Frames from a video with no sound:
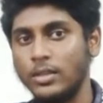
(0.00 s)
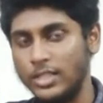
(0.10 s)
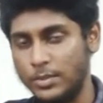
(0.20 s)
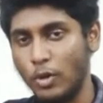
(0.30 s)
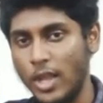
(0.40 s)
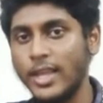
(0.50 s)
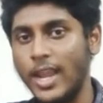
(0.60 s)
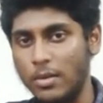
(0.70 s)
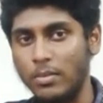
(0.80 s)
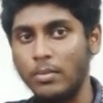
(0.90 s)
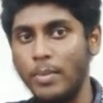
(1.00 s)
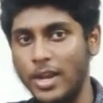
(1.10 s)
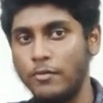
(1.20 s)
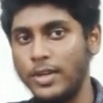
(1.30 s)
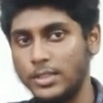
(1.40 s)
This product can
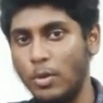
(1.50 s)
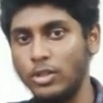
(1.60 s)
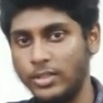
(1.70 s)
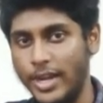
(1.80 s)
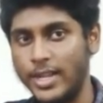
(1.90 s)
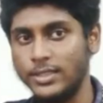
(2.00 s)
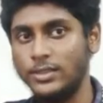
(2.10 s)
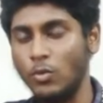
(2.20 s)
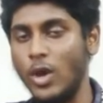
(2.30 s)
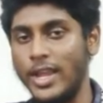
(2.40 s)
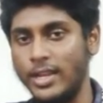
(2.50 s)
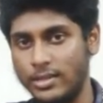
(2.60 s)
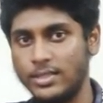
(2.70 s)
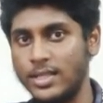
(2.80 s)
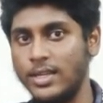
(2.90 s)
benefit small traders who are
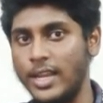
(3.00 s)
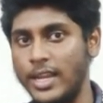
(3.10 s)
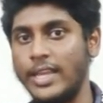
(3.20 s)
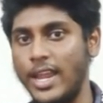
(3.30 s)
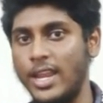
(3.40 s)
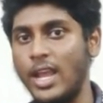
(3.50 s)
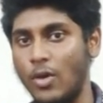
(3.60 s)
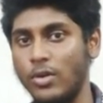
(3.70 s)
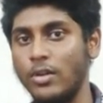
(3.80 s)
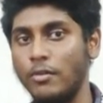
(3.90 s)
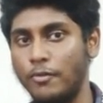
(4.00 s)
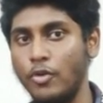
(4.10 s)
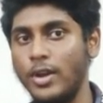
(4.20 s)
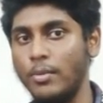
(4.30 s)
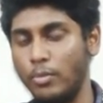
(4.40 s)
interested in carrying out
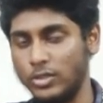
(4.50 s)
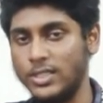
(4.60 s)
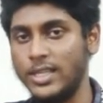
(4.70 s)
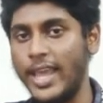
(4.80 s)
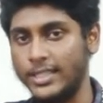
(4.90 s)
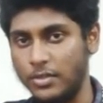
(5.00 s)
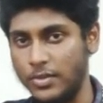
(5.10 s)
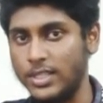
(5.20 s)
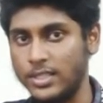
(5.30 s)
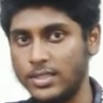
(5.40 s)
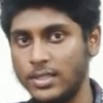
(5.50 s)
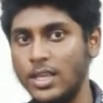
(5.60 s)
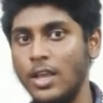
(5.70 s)
food processing activities.